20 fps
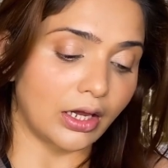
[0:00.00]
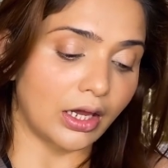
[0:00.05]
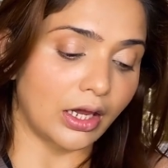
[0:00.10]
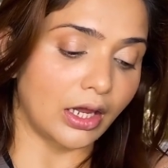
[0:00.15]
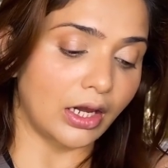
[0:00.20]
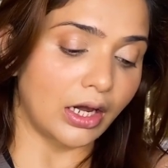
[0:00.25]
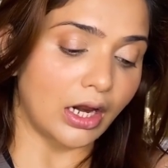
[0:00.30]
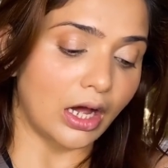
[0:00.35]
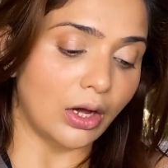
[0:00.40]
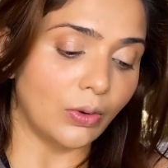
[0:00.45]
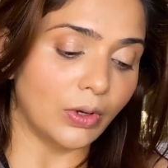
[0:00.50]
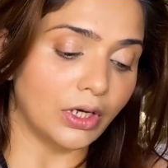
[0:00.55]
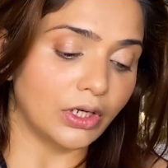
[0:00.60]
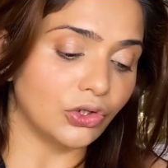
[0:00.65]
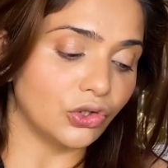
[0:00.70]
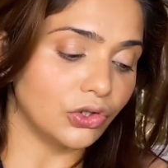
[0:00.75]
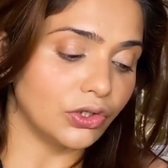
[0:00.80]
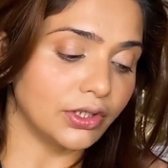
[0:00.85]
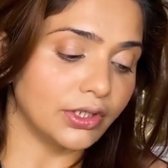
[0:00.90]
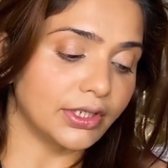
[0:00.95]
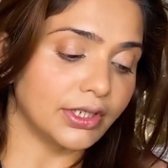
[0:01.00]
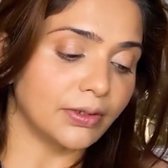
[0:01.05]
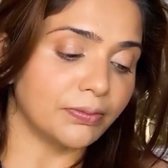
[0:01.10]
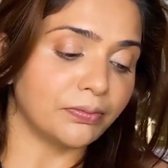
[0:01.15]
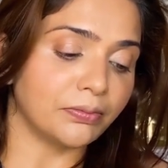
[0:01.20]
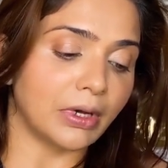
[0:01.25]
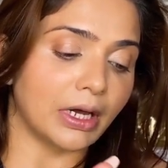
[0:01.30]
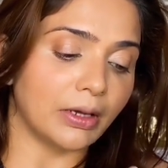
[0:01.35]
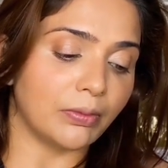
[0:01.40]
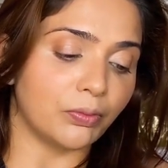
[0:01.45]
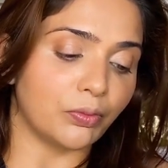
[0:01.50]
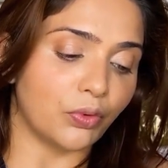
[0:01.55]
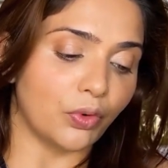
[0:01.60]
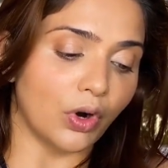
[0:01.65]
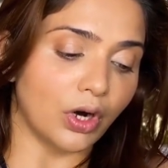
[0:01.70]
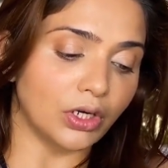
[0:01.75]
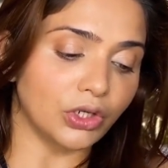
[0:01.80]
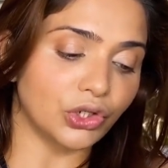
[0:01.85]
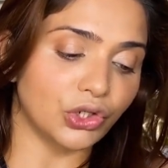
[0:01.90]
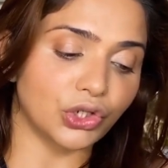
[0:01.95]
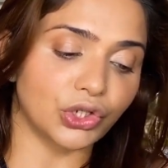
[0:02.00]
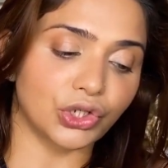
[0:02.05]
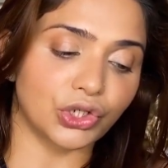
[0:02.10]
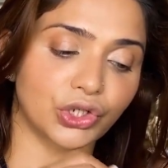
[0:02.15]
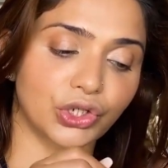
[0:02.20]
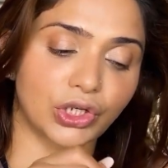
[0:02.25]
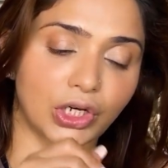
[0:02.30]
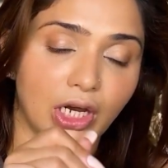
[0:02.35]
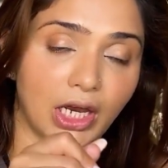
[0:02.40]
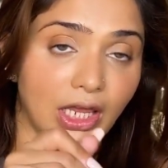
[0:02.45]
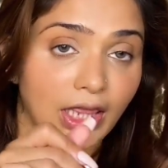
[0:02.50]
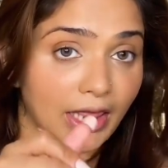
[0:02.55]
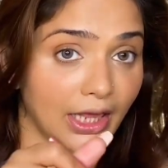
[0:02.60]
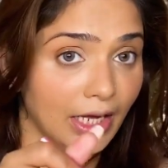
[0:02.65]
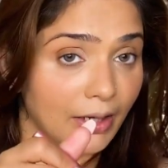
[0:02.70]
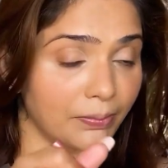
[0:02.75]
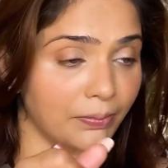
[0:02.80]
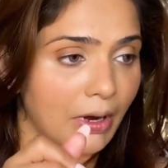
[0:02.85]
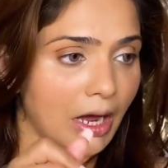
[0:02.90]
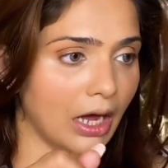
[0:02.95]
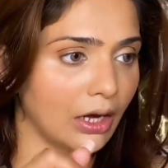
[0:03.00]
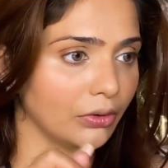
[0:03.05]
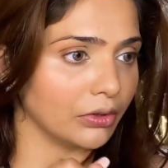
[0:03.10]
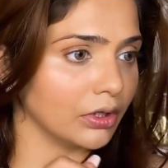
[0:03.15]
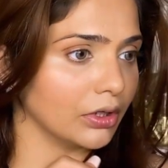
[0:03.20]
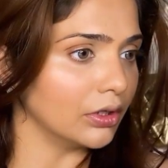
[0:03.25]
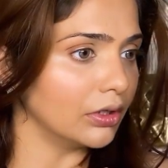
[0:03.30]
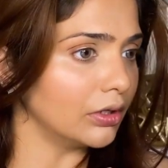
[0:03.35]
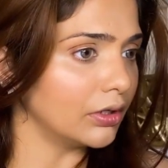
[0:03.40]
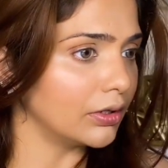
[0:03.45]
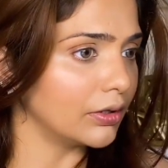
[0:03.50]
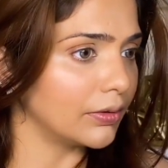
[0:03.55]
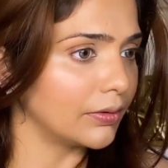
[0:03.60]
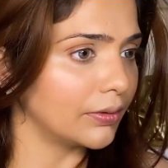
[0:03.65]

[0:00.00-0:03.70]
And now I just dip my brush in that powder.